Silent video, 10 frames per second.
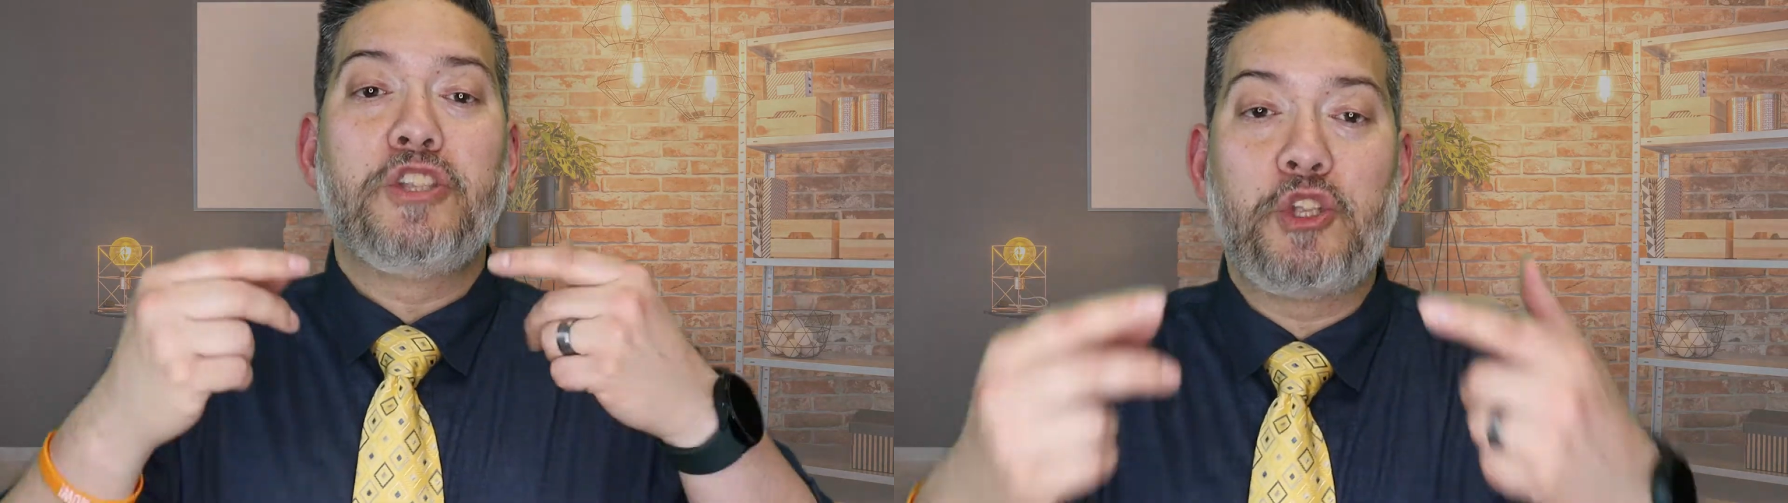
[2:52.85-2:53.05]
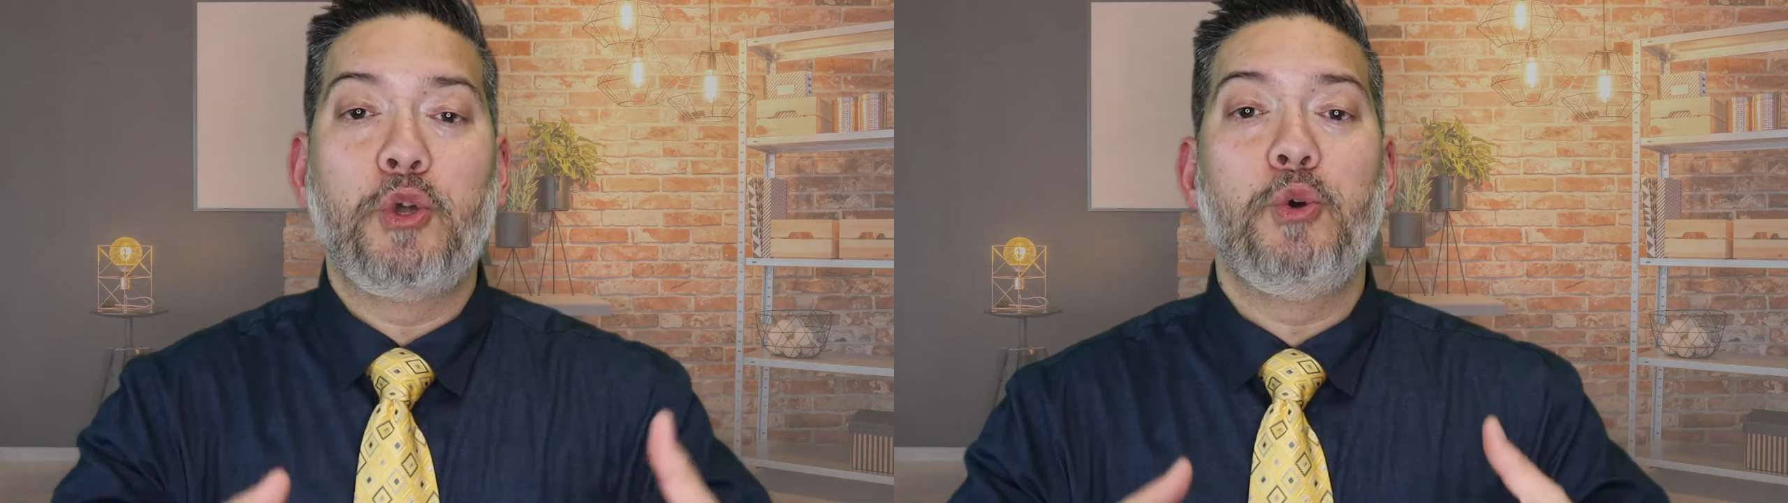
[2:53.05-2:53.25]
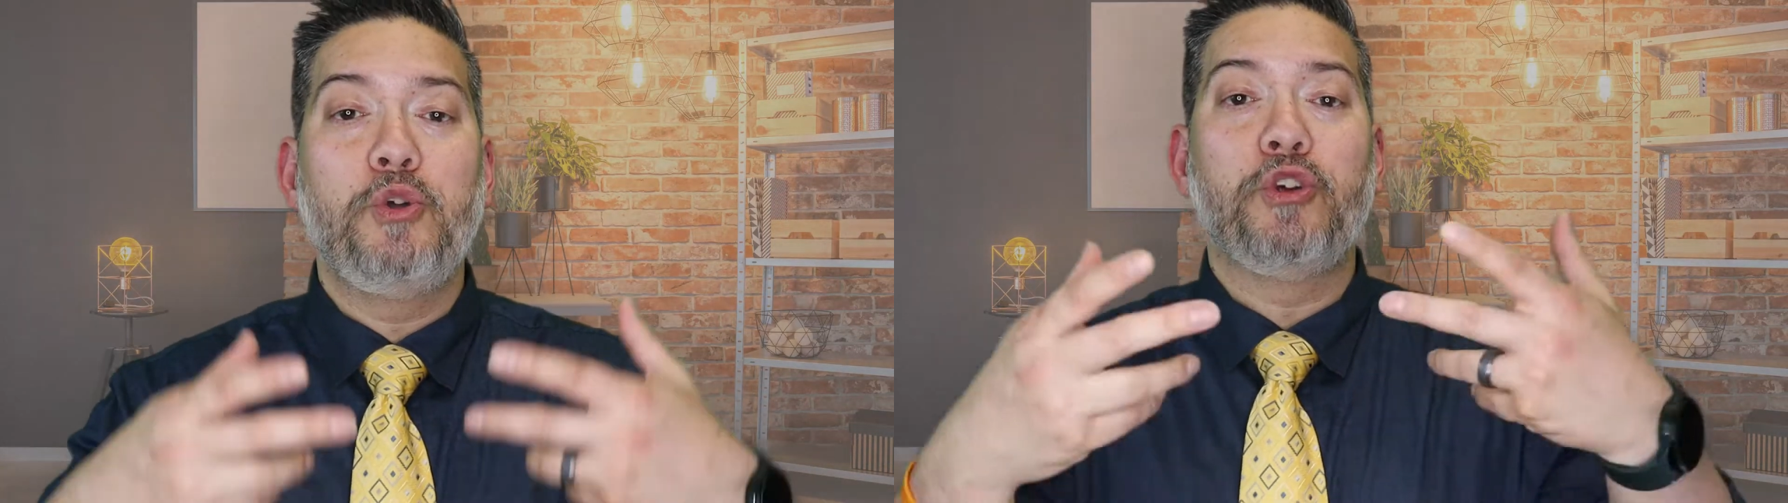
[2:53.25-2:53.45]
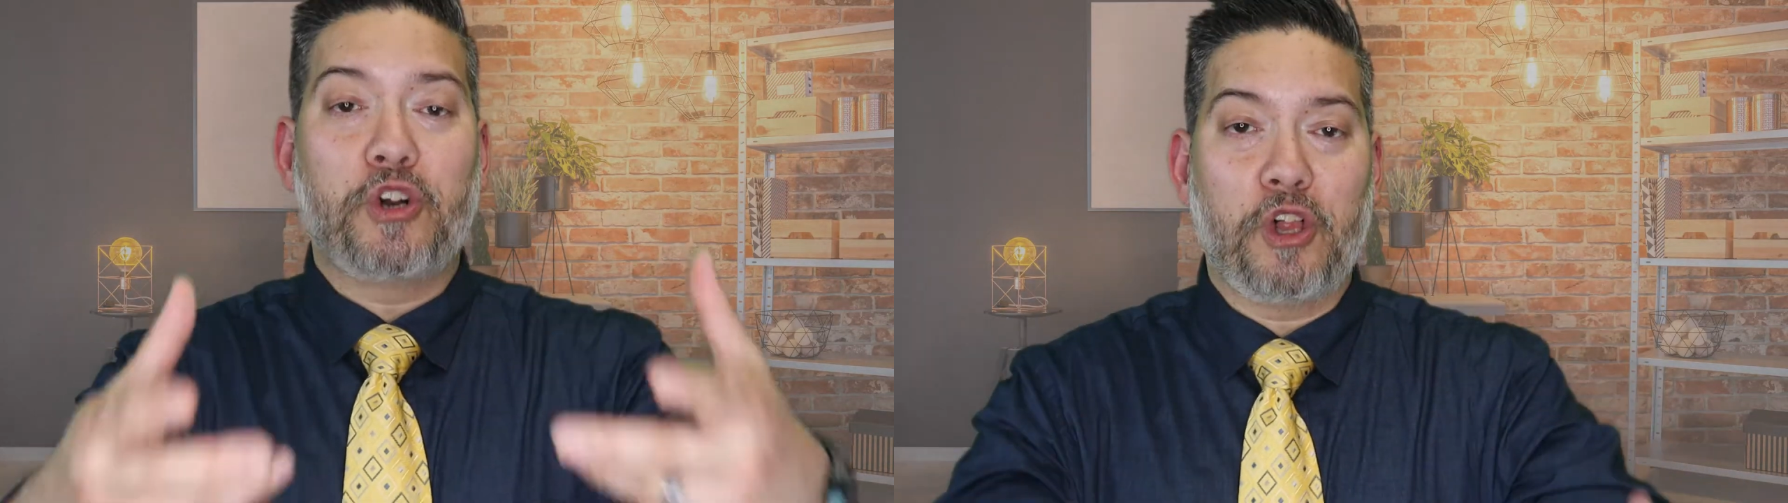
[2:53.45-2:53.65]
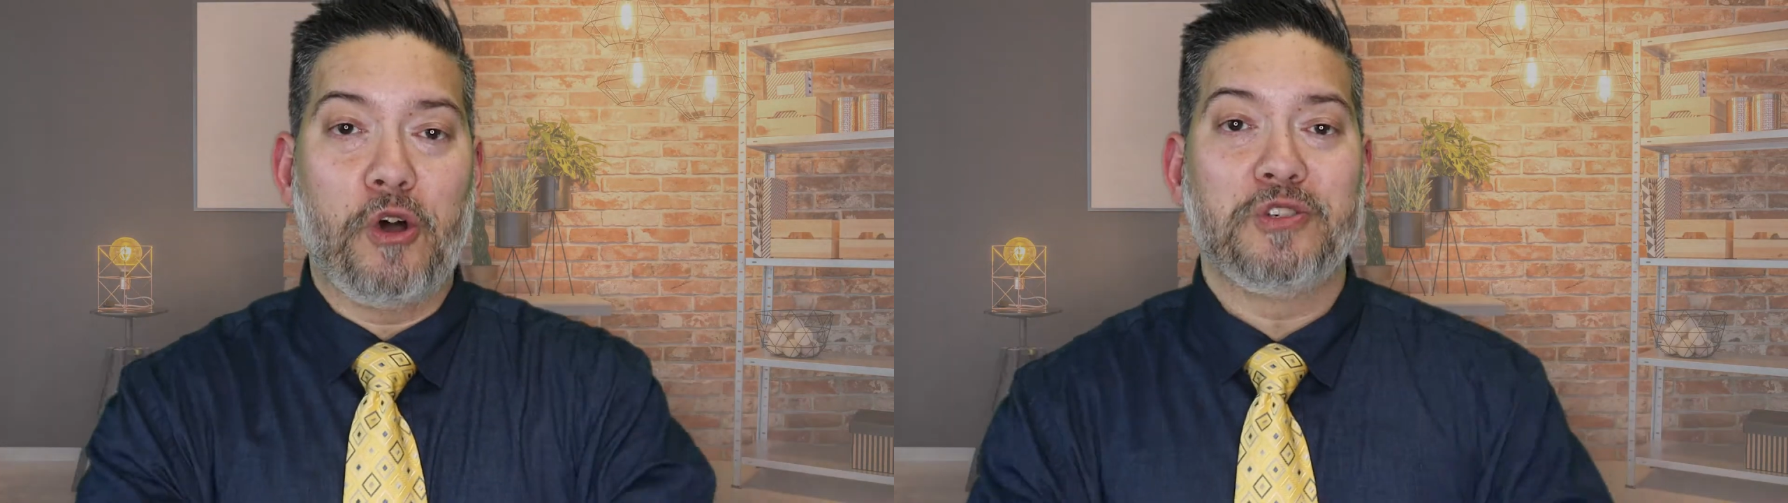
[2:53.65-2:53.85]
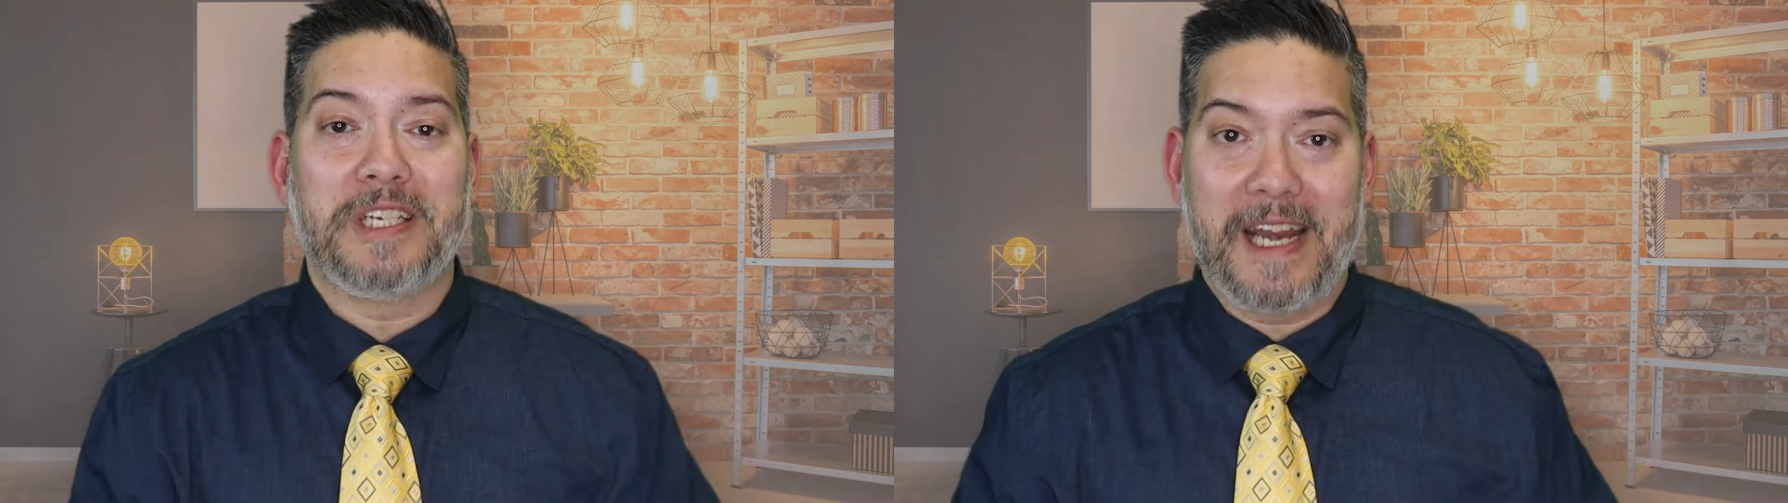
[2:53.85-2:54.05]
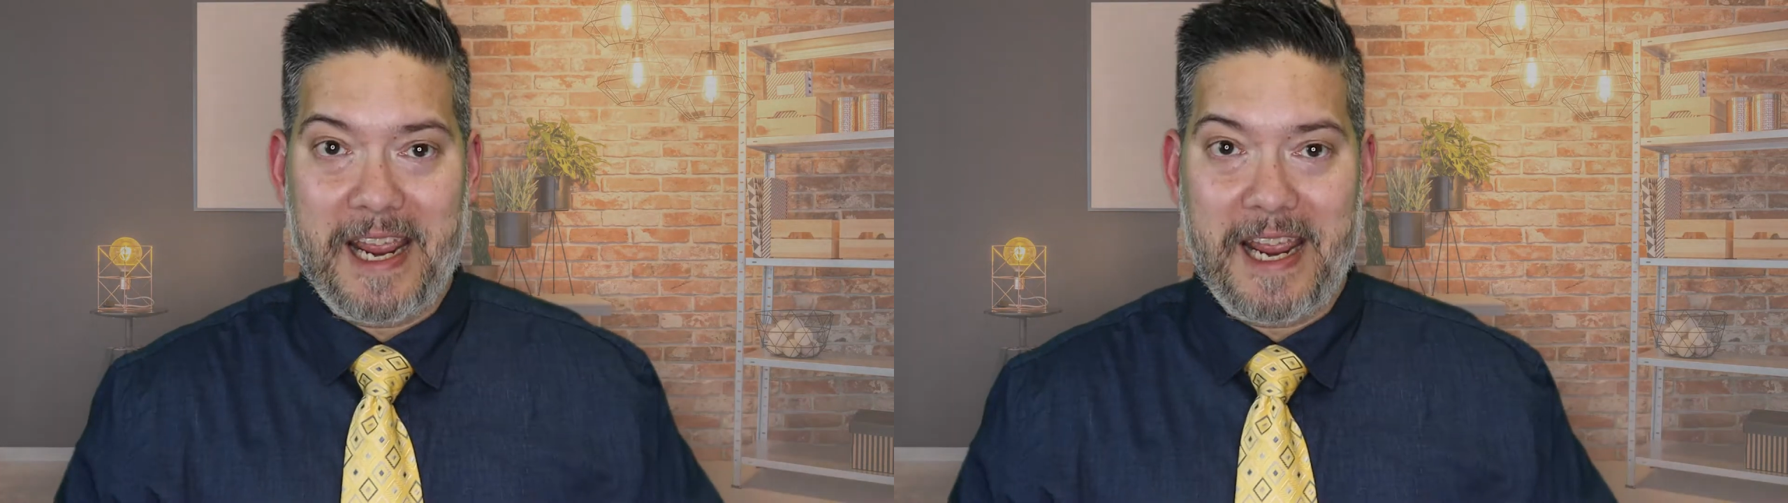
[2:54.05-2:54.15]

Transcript: to your closing